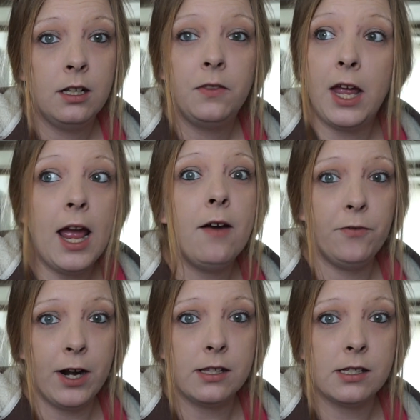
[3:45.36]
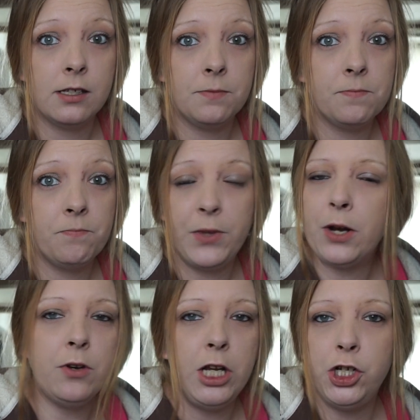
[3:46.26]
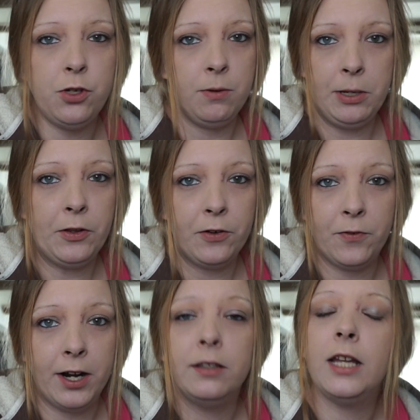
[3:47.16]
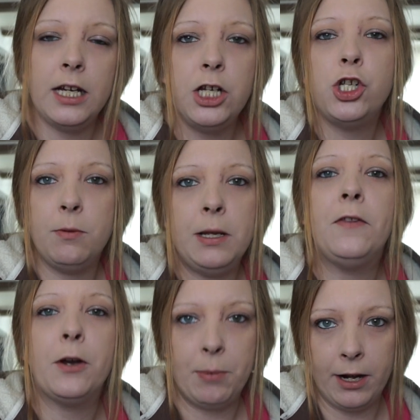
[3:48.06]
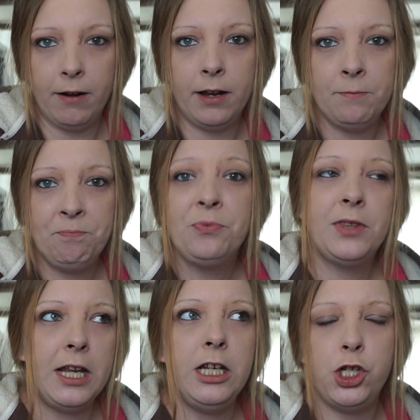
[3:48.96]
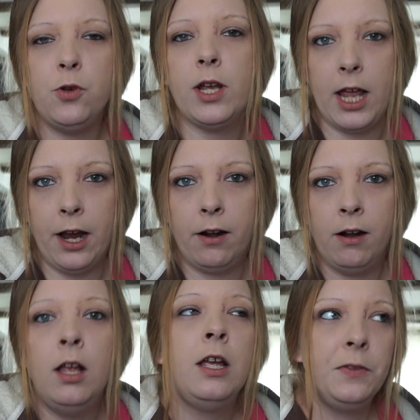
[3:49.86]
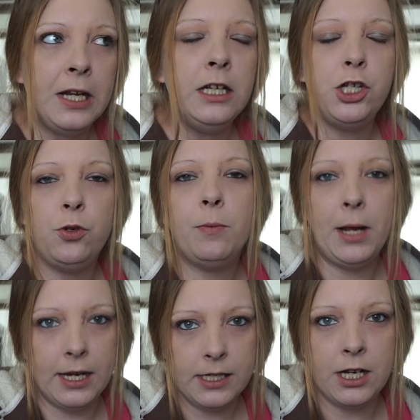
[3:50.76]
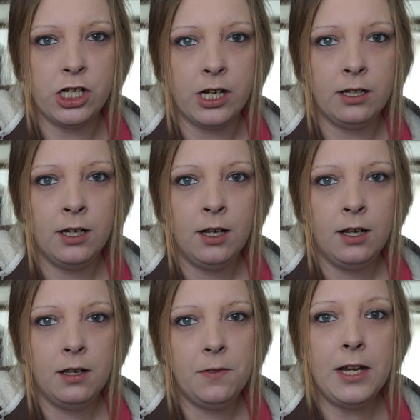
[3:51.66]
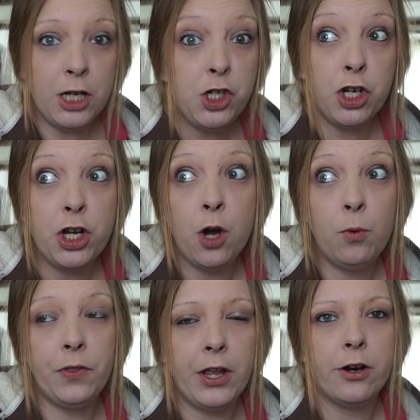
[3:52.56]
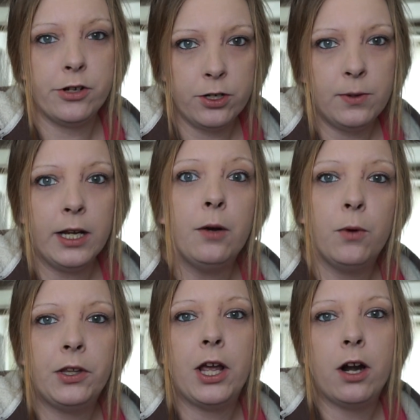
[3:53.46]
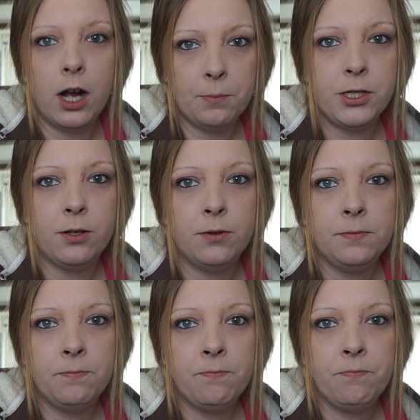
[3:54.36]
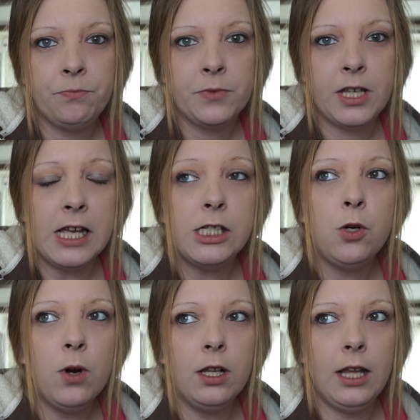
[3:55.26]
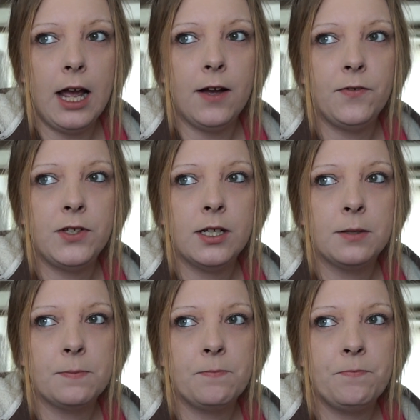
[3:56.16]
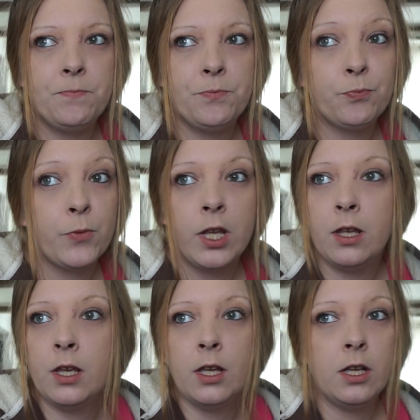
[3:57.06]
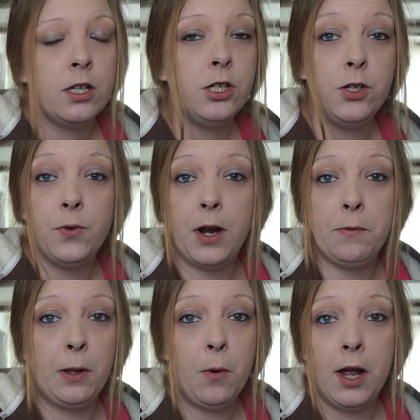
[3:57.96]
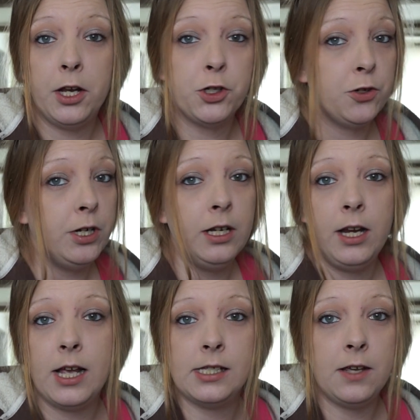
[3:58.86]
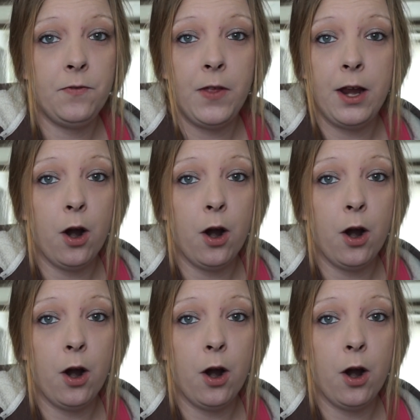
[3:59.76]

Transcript: They have friends. They don't need you to be their friend. They need you to be their parent. They need you to care. They need you to pay attention. They need you to know what they are doing and what they are up to. Kids who are left to do whatever they want and treated as if they